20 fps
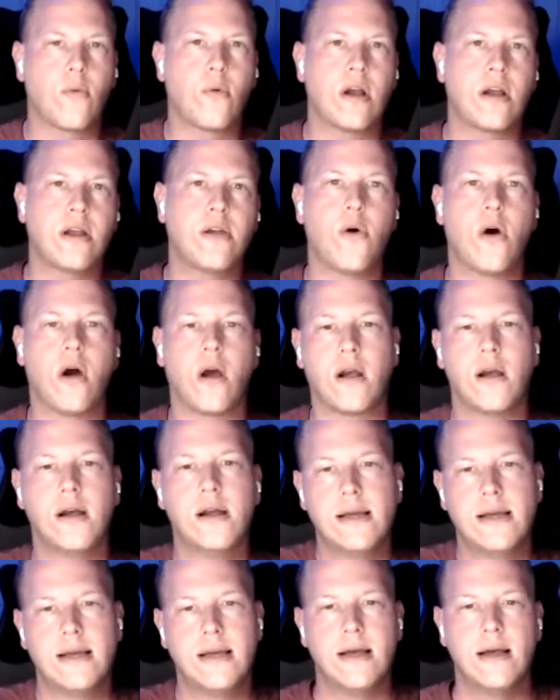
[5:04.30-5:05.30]
you are.
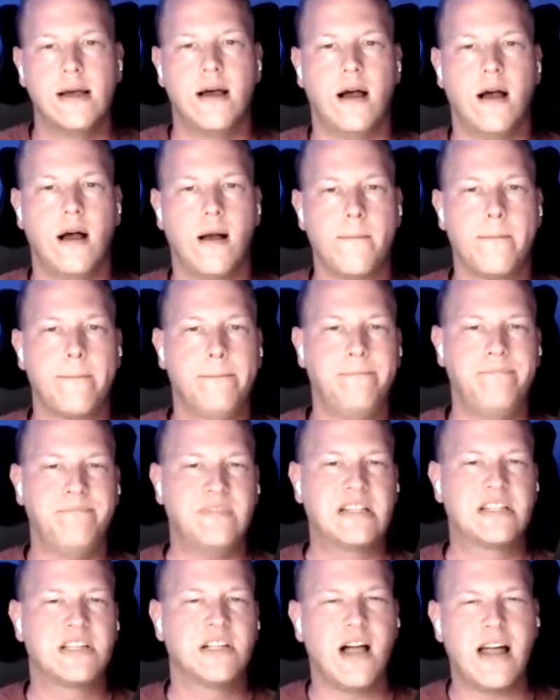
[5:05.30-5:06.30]

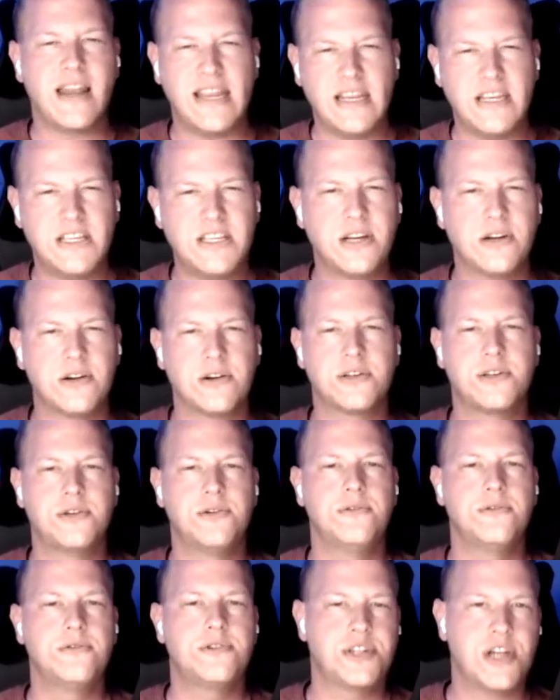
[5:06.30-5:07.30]
It's a lot easier
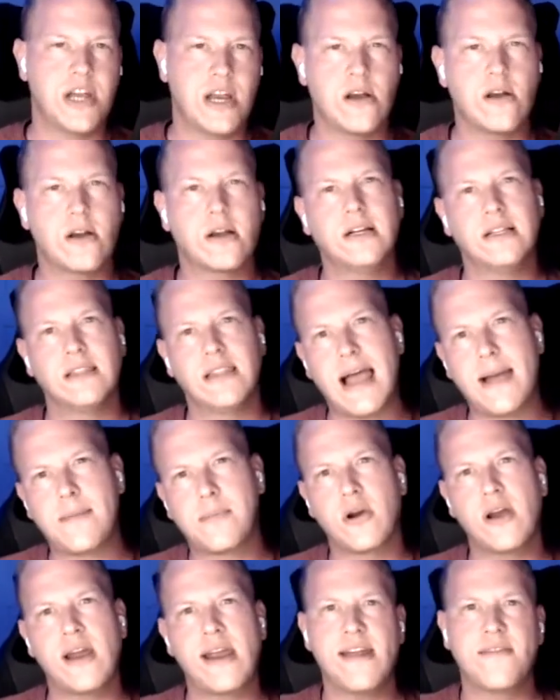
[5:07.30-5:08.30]
to share and
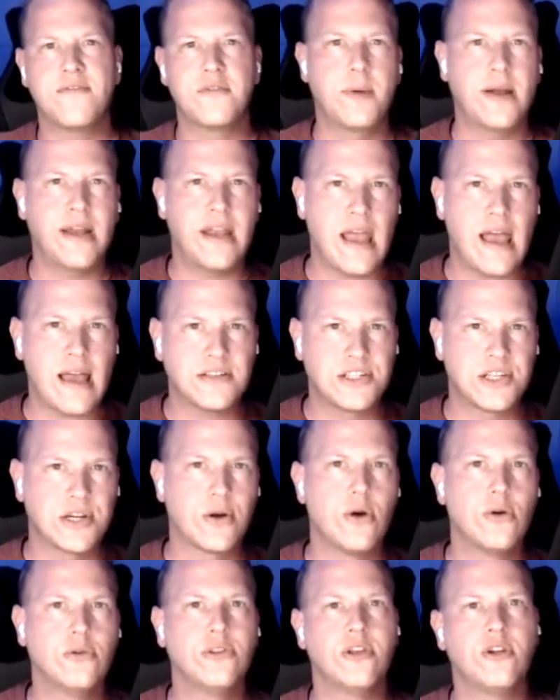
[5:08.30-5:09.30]
collaborate. Everybody has their
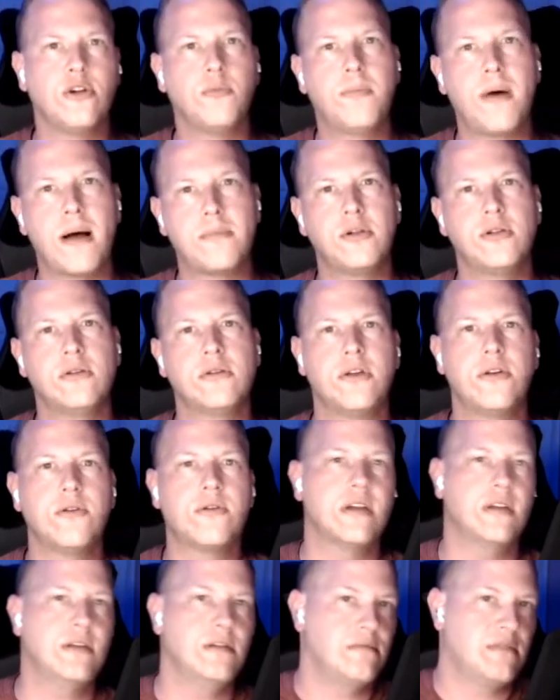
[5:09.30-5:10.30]
own little bubble. You
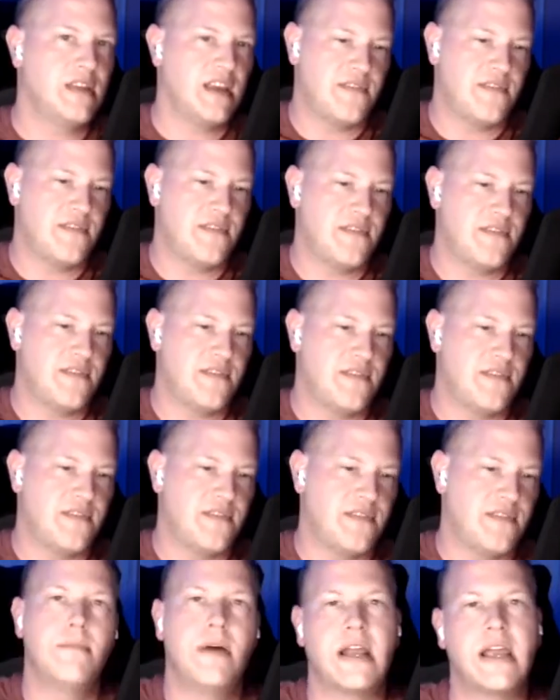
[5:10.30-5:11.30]
can give that bubble to
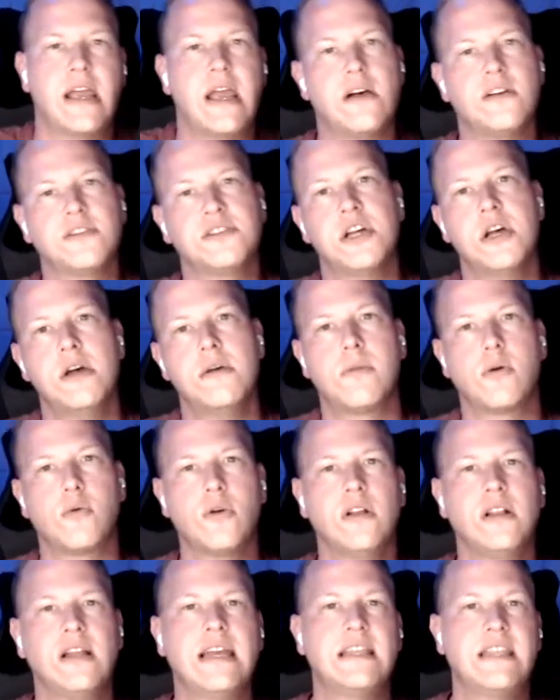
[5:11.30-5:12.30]
somebody else. But
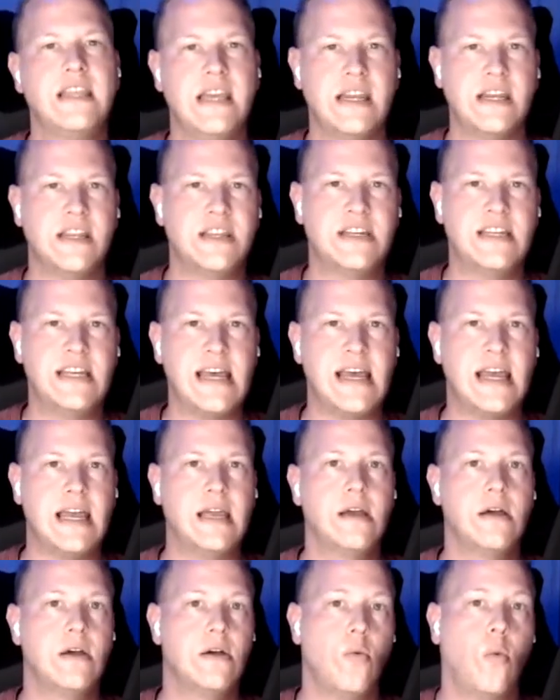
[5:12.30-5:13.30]
really, at the end of the
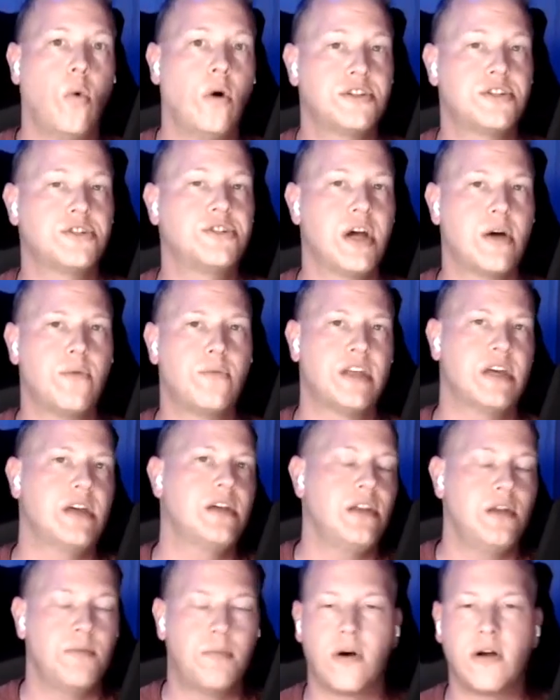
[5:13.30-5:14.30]
day, once you're done with it,
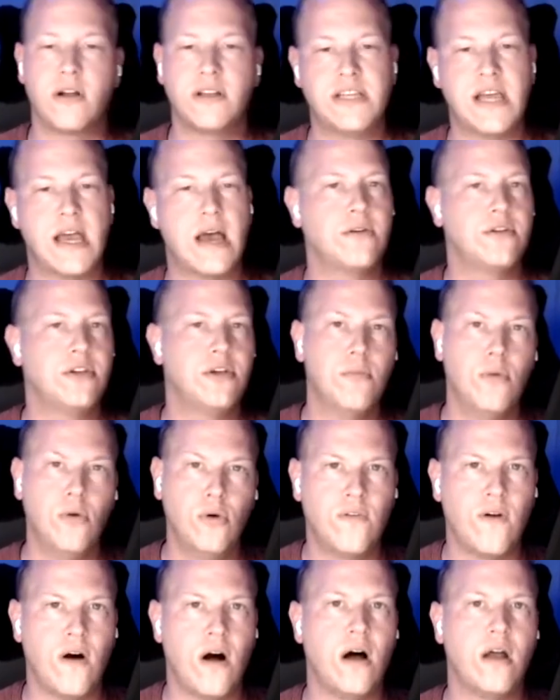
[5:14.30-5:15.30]
you burn it down, you
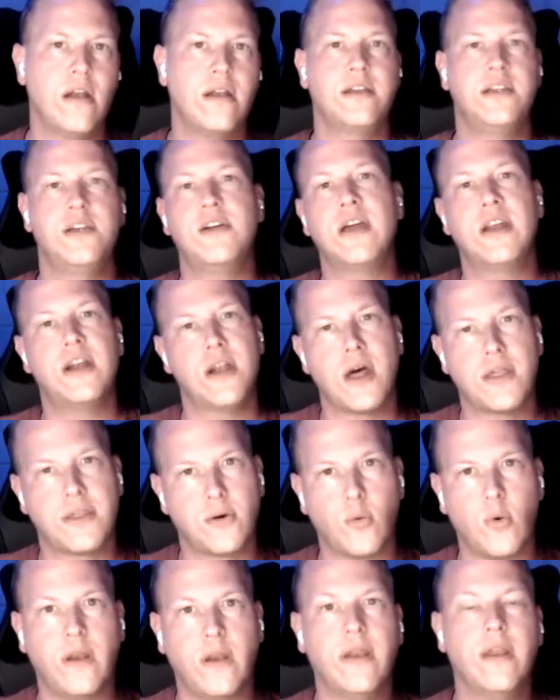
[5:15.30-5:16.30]
move on, you get another
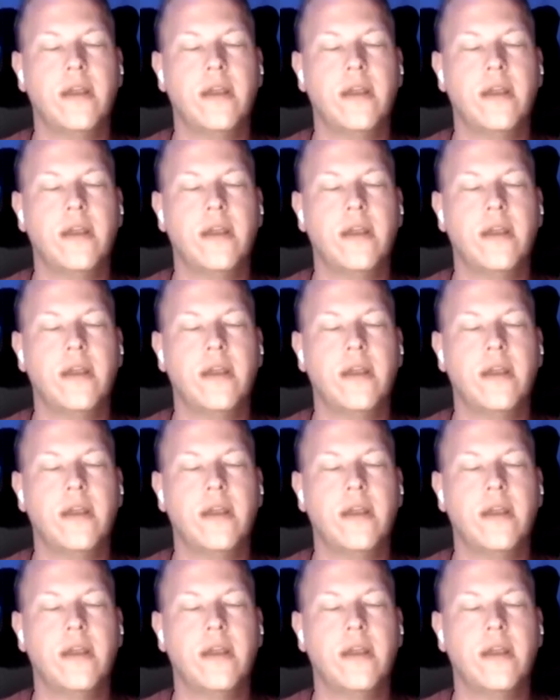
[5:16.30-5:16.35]
one.